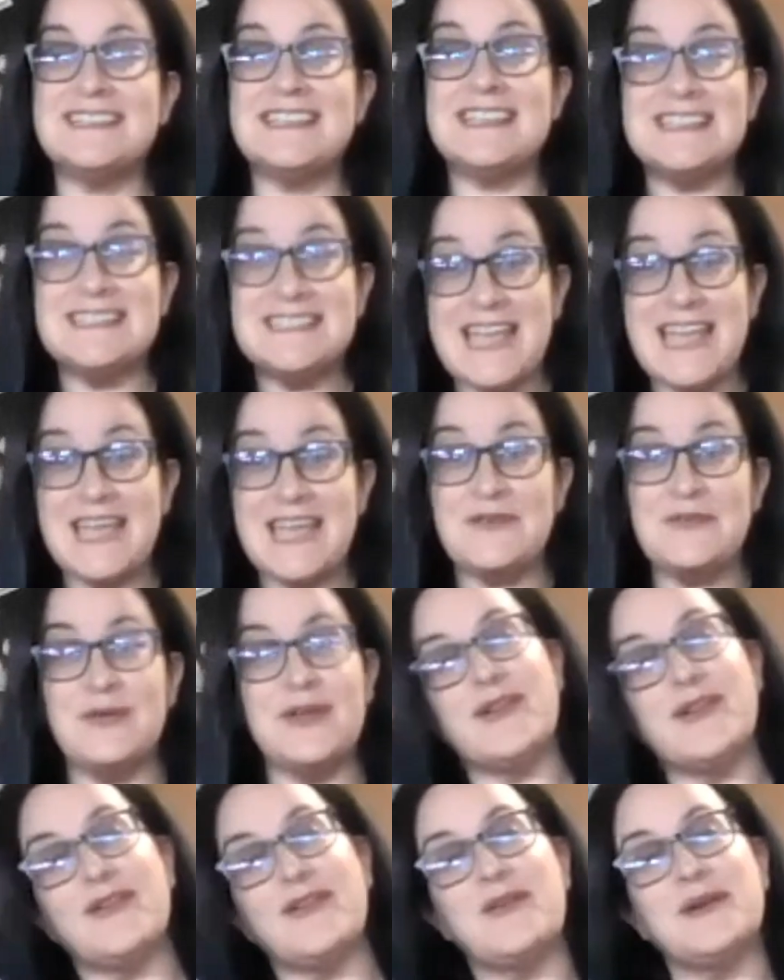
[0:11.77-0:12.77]
Today we
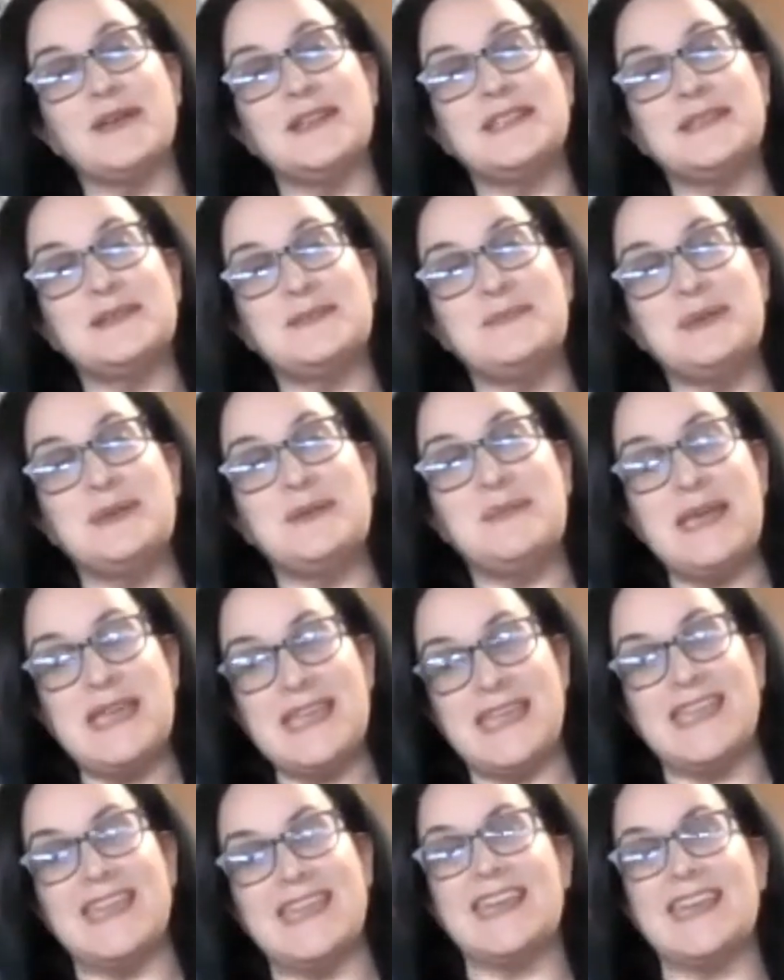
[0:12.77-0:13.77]
are going to be
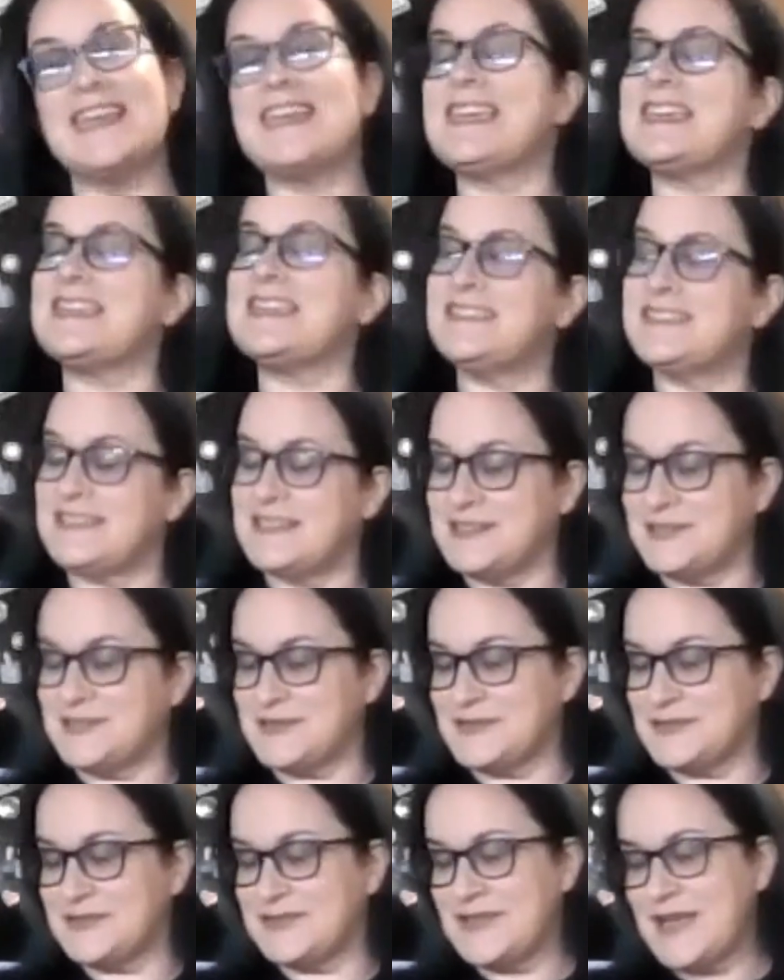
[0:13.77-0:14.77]
making
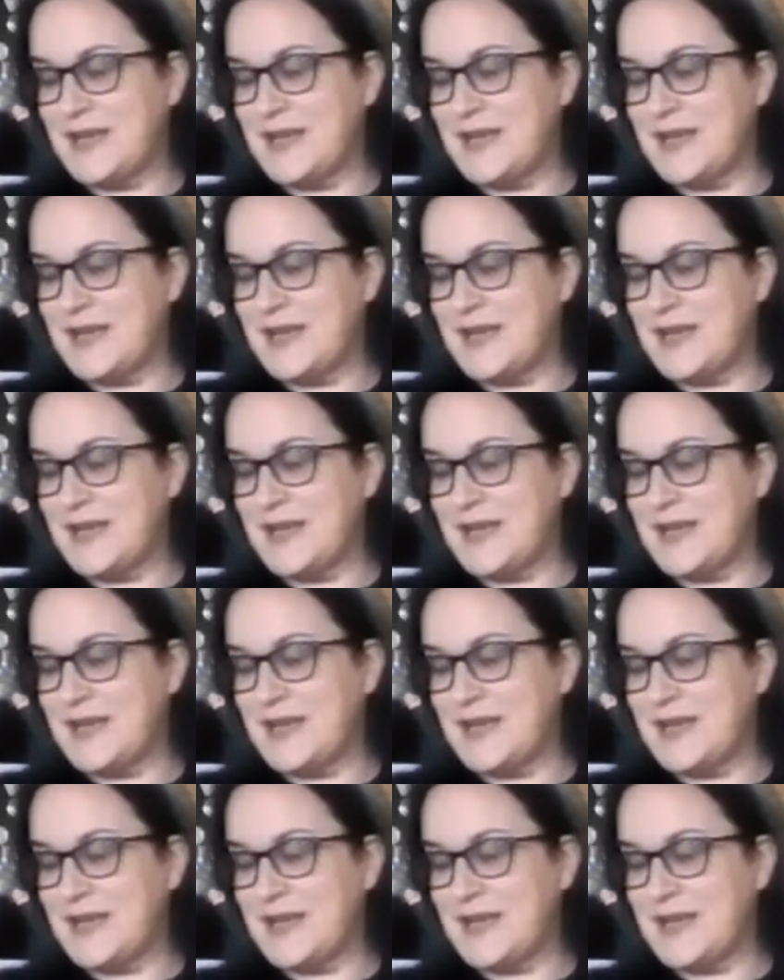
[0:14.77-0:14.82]
quesitos